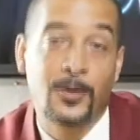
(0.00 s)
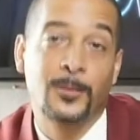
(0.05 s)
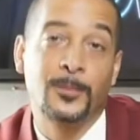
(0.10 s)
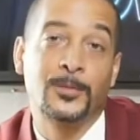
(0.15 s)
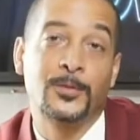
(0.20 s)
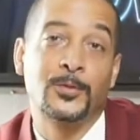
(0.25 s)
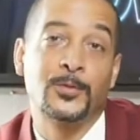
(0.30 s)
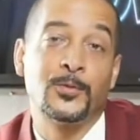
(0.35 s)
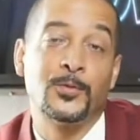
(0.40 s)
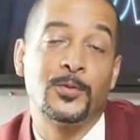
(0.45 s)

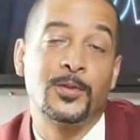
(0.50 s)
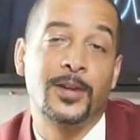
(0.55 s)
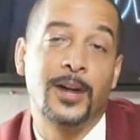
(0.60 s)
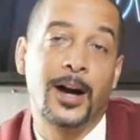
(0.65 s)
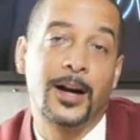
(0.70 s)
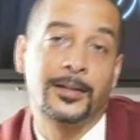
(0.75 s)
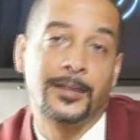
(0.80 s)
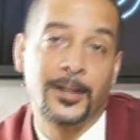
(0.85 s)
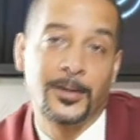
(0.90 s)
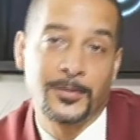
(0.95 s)
Welcome to
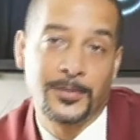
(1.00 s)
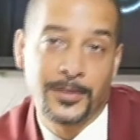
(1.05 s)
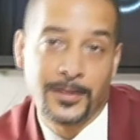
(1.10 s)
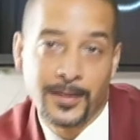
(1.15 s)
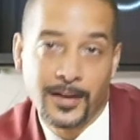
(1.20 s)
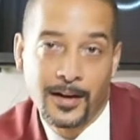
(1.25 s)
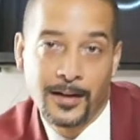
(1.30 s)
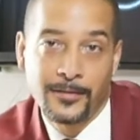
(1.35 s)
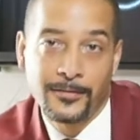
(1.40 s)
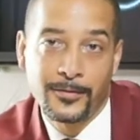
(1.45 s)
Cocktails
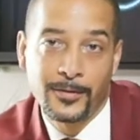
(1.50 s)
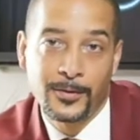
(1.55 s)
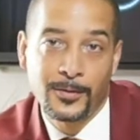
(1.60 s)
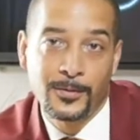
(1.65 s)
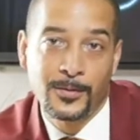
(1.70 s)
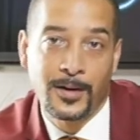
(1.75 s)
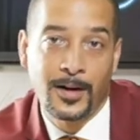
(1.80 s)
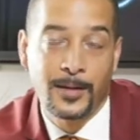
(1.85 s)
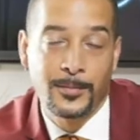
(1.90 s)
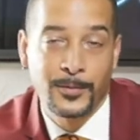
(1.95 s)
and
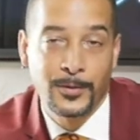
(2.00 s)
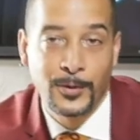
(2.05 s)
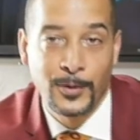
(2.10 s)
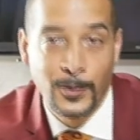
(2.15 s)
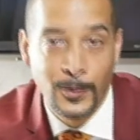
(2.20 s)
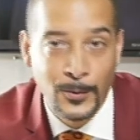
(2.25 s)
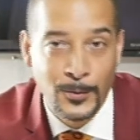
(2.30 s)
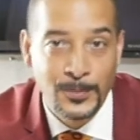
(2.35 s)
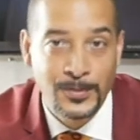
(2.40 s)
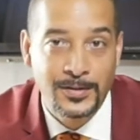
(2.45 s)
Convo. I'm
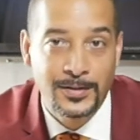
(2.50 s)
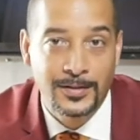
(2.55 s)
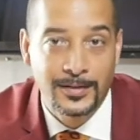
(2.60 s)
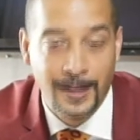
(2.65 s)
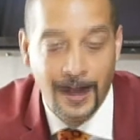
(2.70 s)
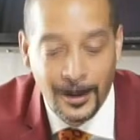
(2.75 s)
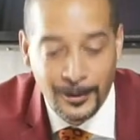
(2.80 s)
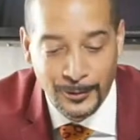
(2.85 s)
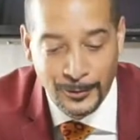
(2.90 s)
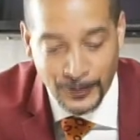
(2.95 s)
your
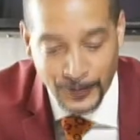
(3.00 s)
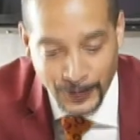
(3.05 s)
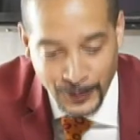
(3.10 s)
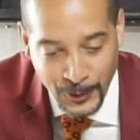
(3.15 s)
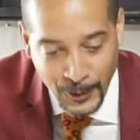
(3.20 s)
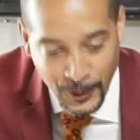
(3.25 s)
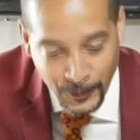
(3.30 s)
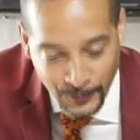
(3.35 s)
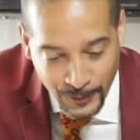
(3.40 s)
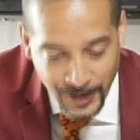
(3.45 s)
host, Dr.
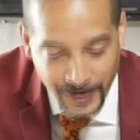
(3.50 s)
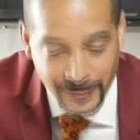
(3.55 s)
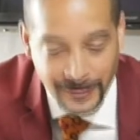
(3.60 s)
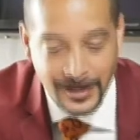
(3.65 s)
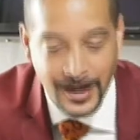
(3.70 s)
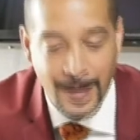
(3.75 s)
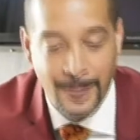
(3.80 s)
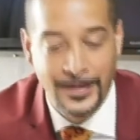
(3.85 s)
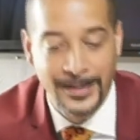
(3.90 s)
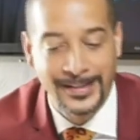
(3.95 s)
Sean
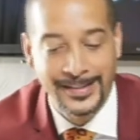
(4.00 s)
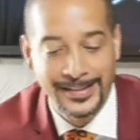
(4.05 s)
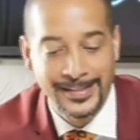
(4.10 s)
Rux.